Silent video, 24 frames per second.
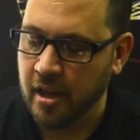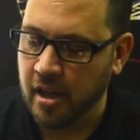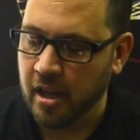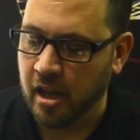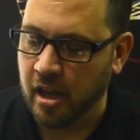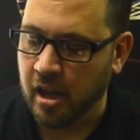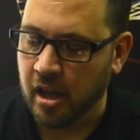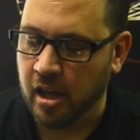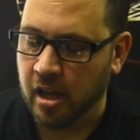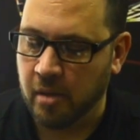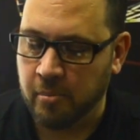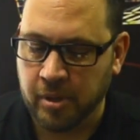
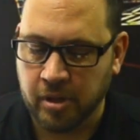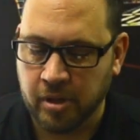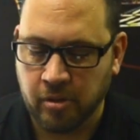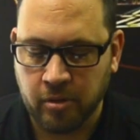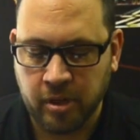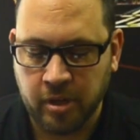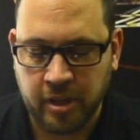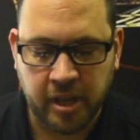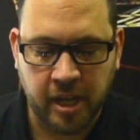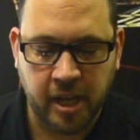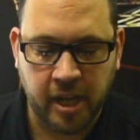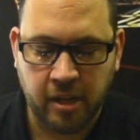But
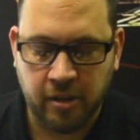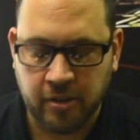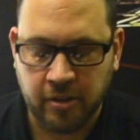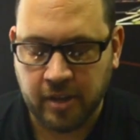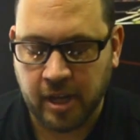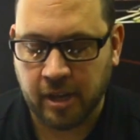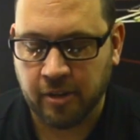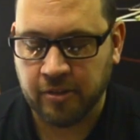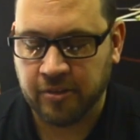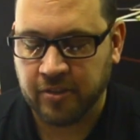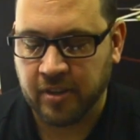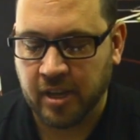only thing
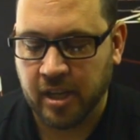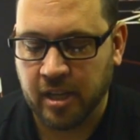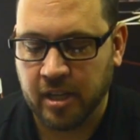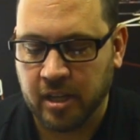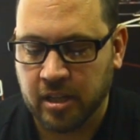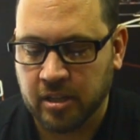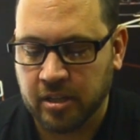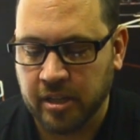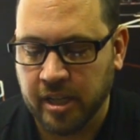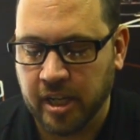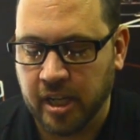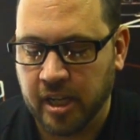outside of
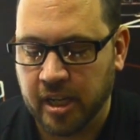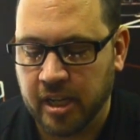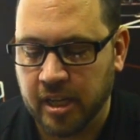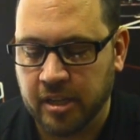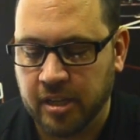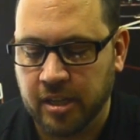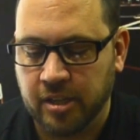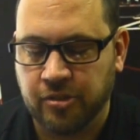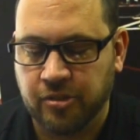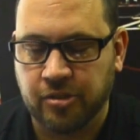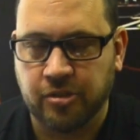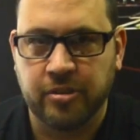the cleaning kit
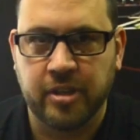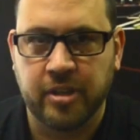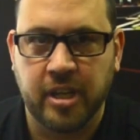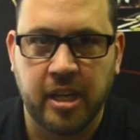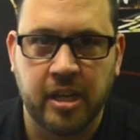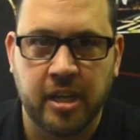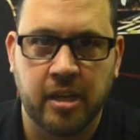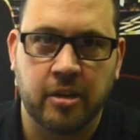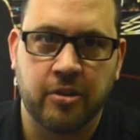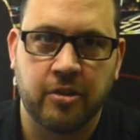that you'll need are